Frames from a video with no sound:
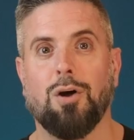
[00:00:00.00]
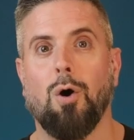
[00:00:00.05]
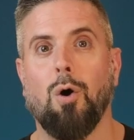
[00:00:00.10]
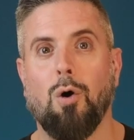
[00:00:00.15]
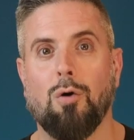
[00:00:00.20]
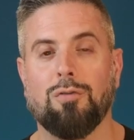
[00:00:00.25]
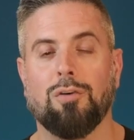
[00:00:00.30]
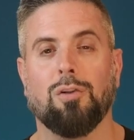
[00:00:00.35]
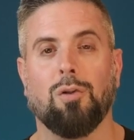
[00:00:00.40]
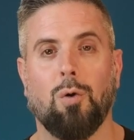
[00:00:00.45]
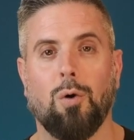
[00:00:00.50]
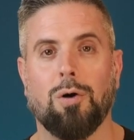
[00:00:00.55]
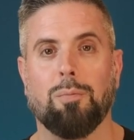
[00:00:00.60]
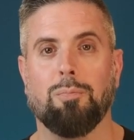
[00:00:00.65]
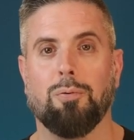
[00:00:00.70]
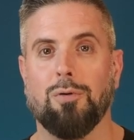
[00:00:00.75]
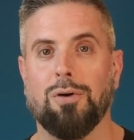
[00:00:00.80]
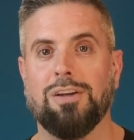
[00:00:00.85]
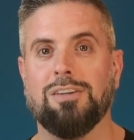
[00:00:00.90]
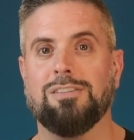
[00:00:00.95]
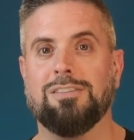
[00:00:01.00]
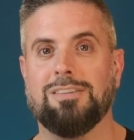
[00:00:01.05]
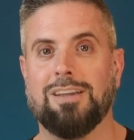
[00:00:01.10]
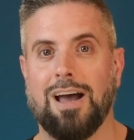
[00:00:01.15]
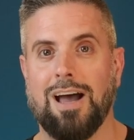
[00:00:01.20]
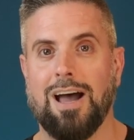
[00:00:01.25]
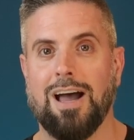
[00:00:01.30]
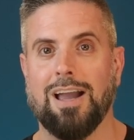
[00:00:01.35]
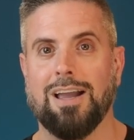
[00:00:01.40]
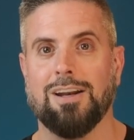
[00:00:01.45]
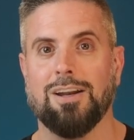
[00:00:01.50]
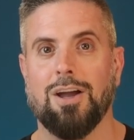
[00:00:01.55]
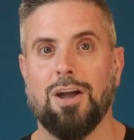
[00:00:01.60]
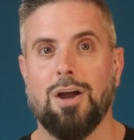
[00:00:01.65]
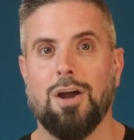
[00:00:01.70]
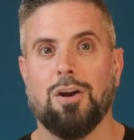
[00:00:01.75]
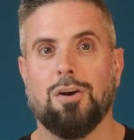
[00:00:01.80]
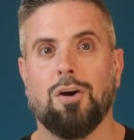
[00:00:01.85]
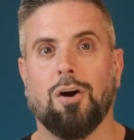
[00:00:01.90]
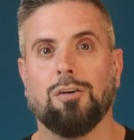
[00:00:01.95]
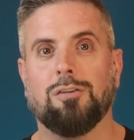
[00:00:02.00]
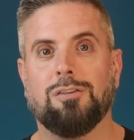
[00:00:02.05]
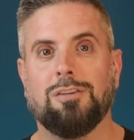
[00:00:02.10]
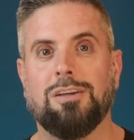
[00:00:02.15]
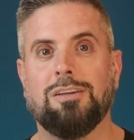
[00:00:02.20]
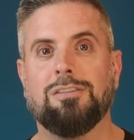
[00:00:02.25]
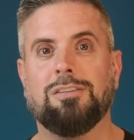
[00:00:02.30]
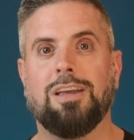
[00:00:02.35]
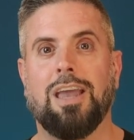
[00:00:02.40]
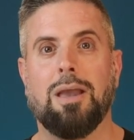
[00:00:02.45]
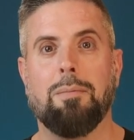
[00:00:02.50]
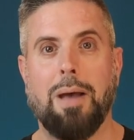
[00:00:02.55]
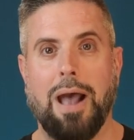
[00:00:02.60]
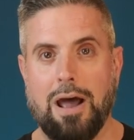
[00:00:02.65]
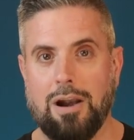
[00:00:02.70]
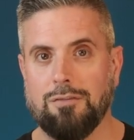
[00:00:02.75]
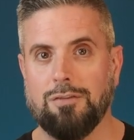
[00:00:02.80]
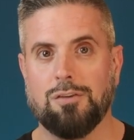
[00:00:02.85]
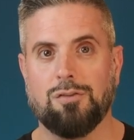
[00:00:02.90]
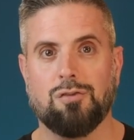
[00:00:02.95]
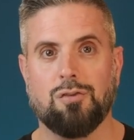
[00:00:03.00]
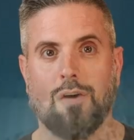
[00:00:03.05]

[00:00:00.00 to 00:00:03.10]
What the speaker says: the overlord priest died, Narcisse came out of his